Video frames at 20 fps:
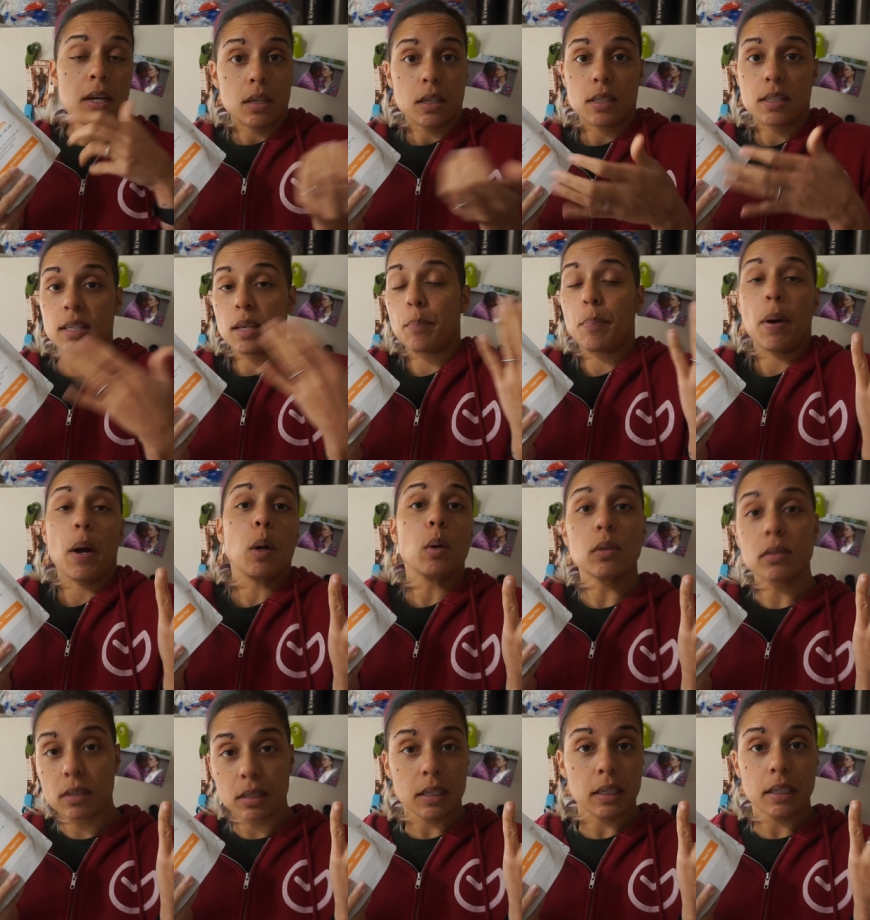
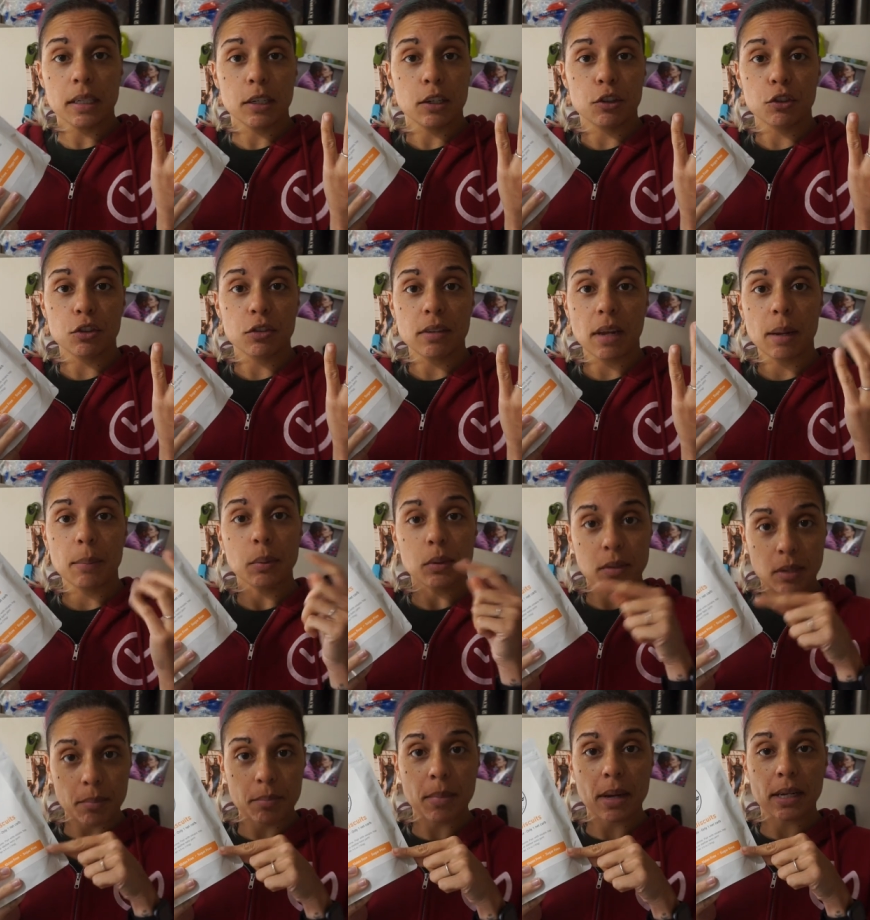supposedly you're just able
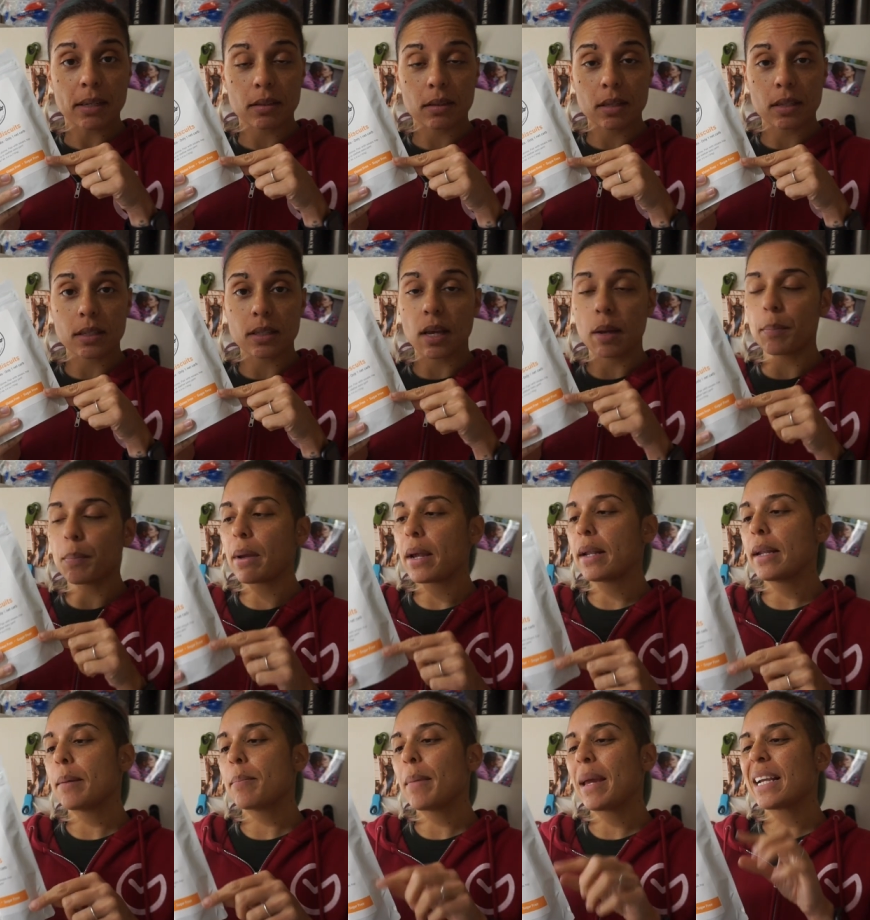to mix this up
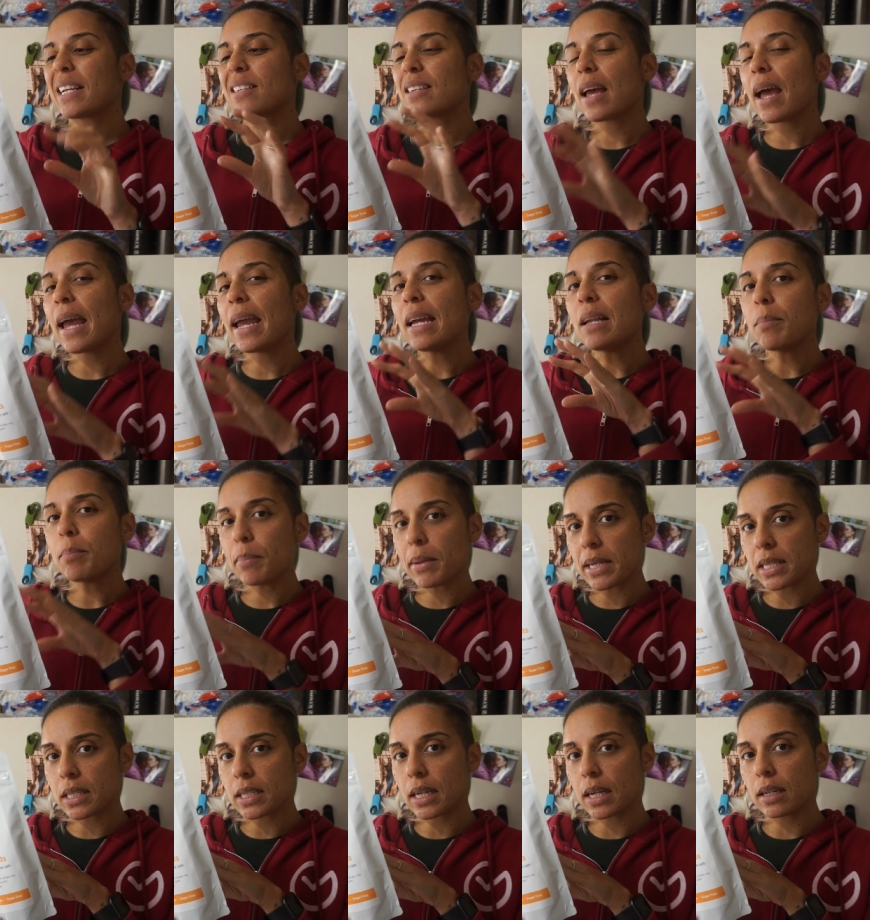and it makes eight
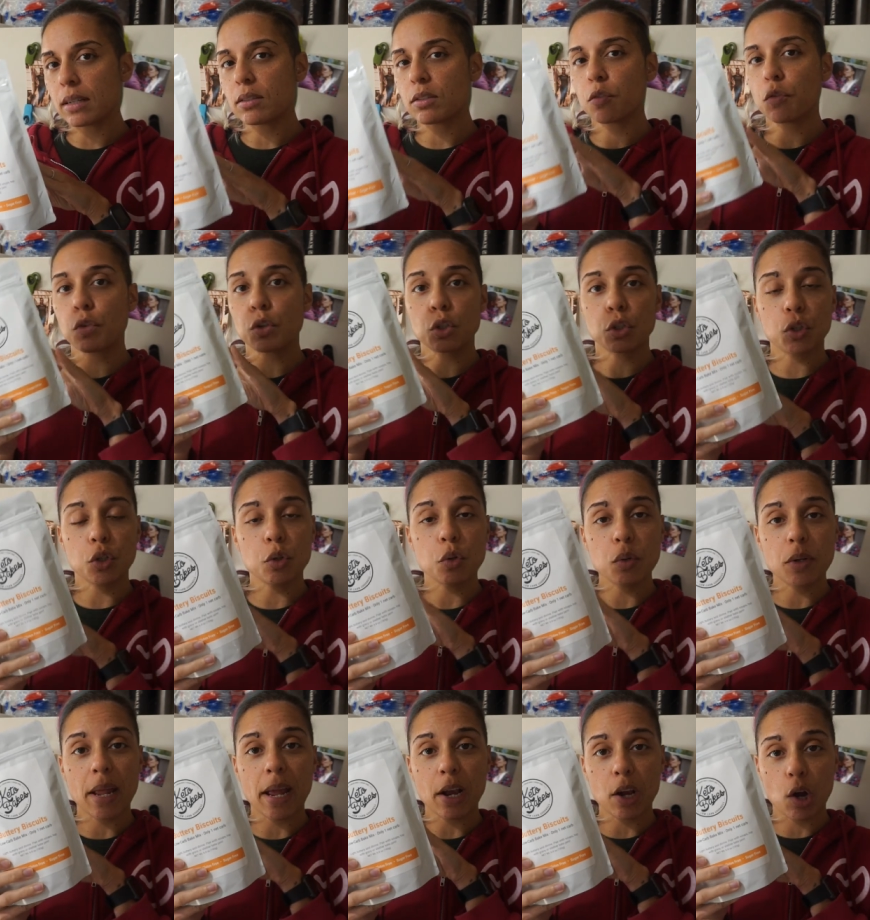biscuits for two
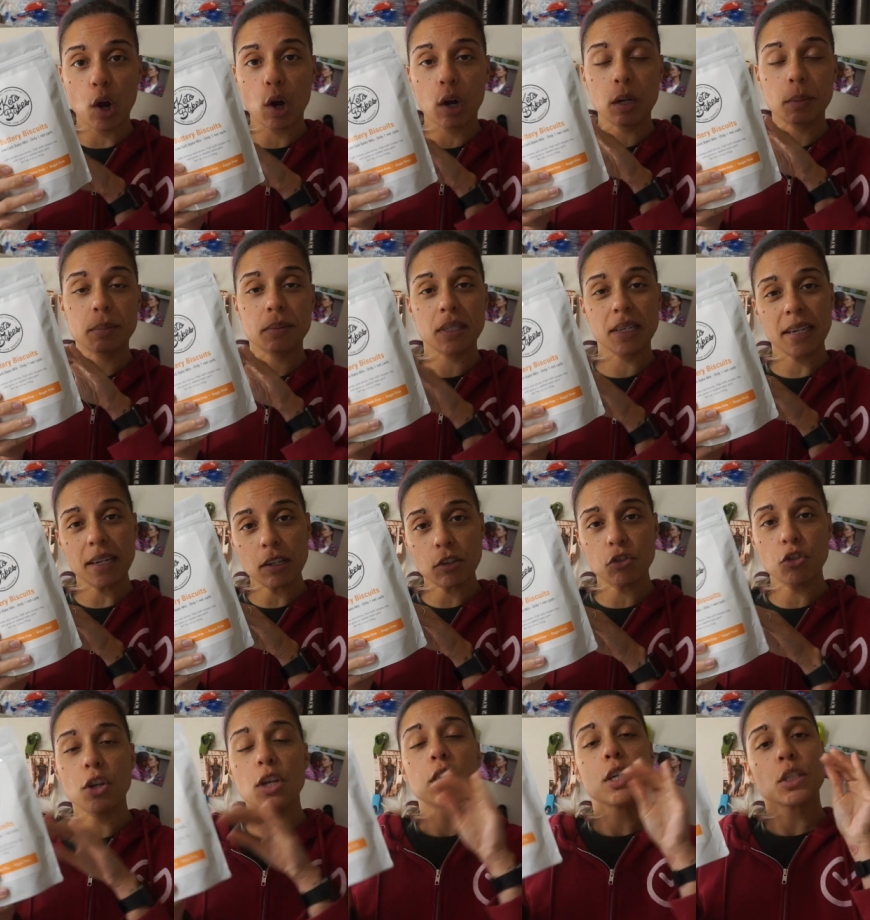net carbs
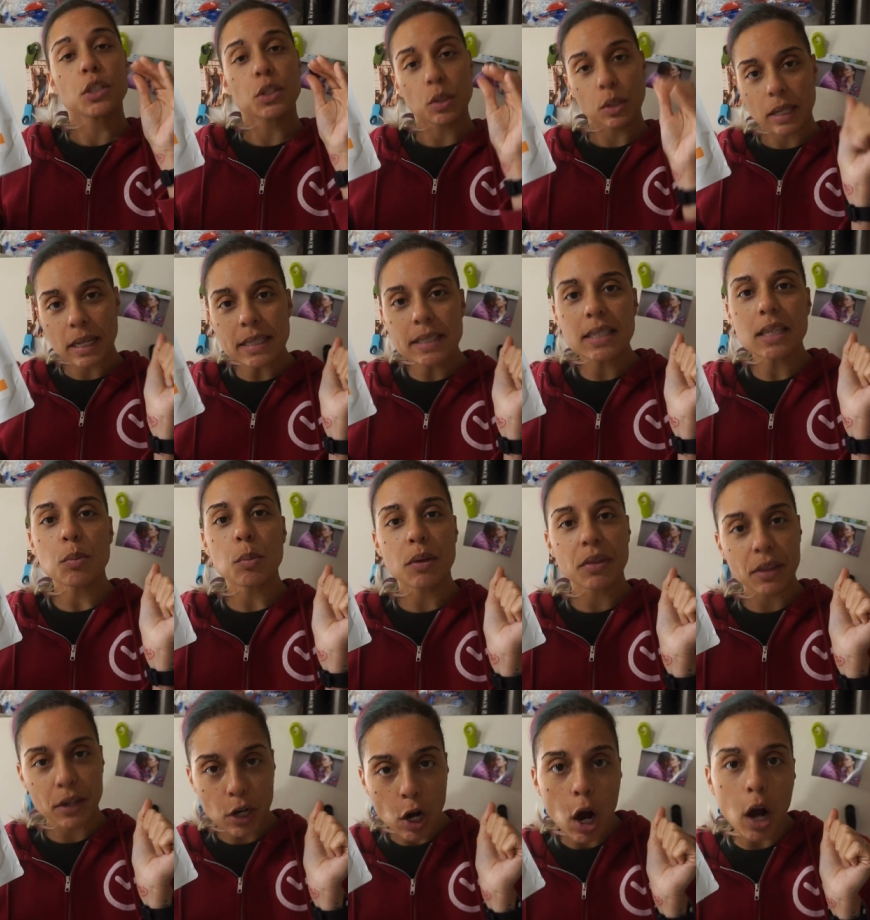each. So let's see what
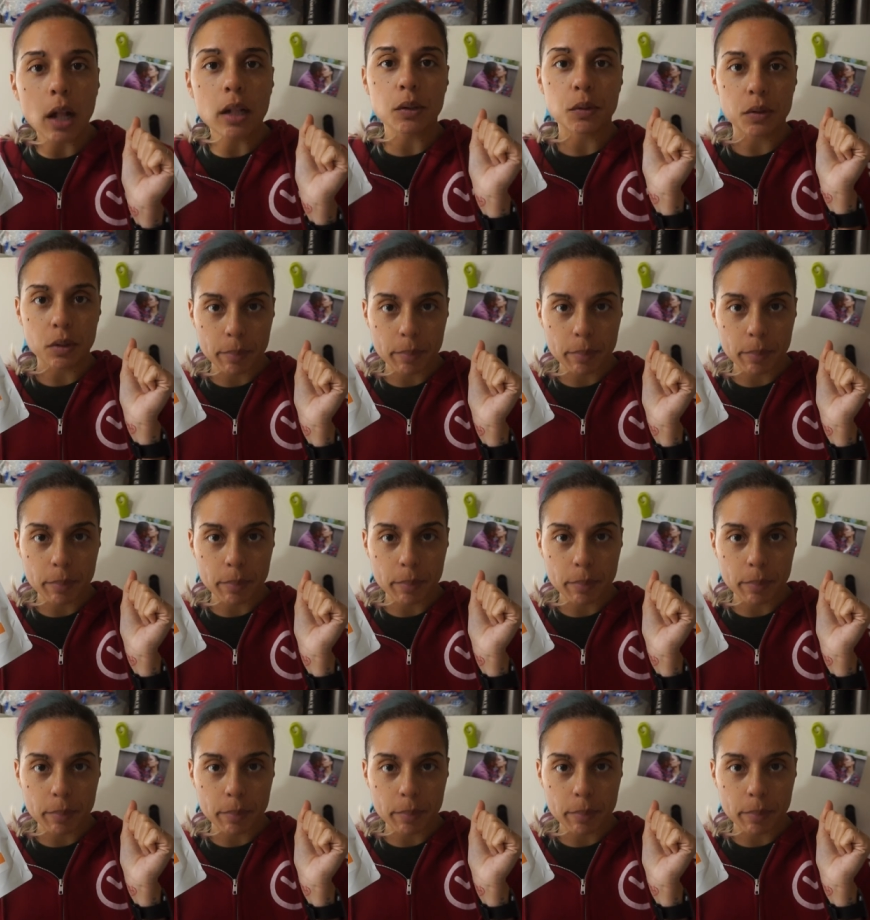they're hollering